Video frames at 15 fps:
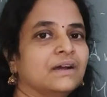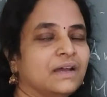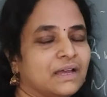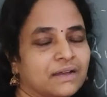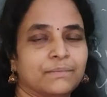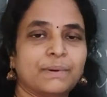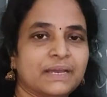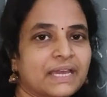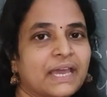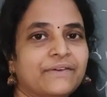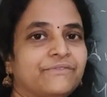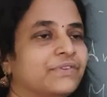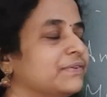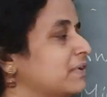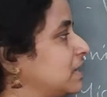
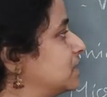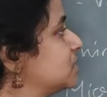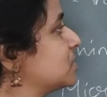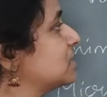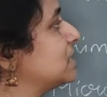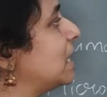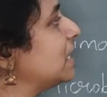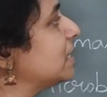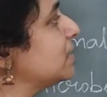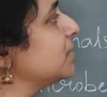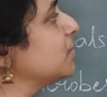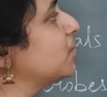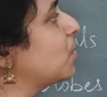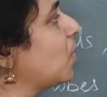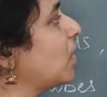everyone. So that
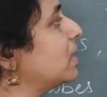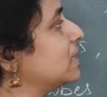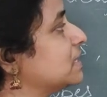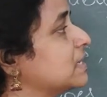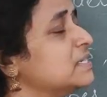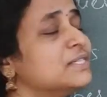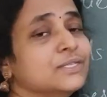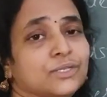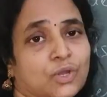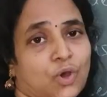you call it as